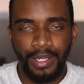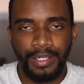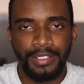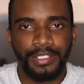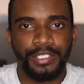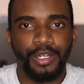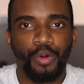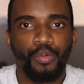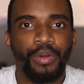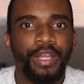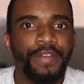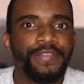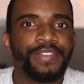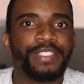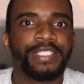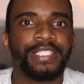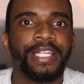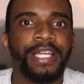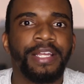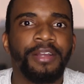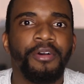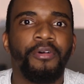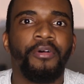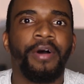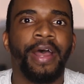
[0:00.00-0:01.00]
So we've
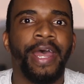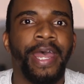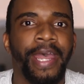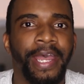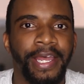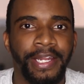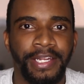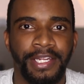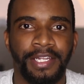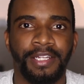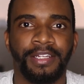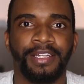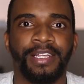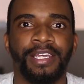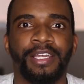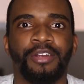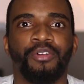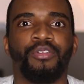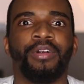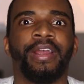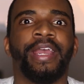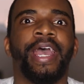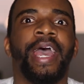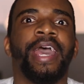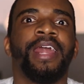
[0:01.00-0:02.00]
single-handedly
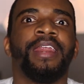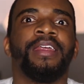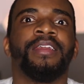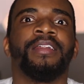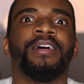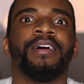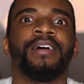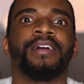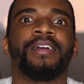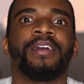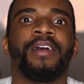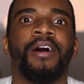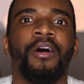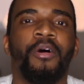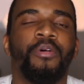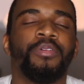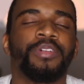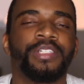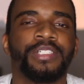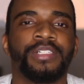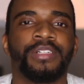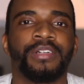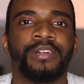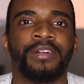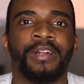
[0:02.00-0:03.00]
created a
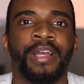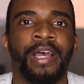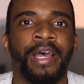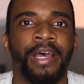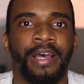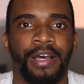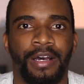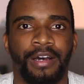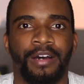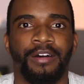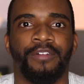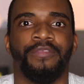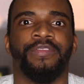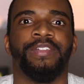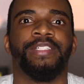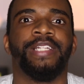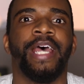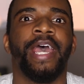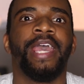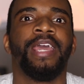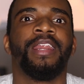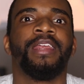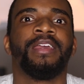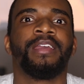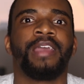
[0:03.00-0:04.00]
culture of
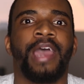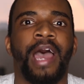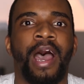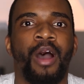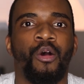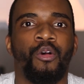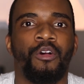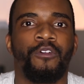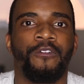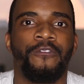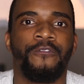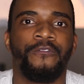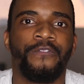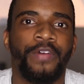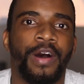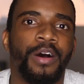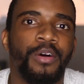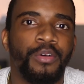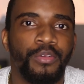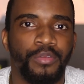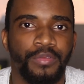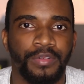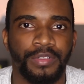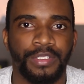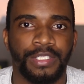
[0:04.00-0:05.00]
dating our
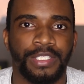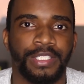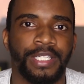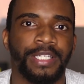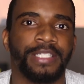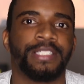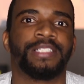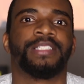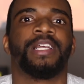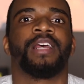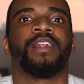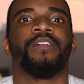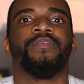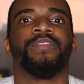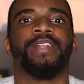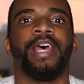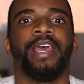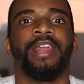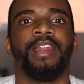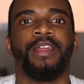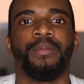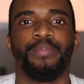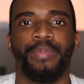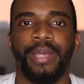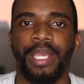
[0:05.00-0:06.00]
phones instead of
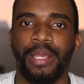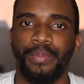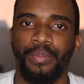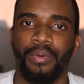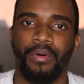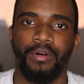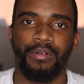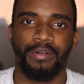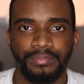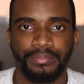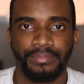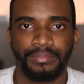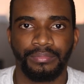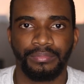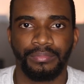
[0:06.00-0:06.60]
dating people.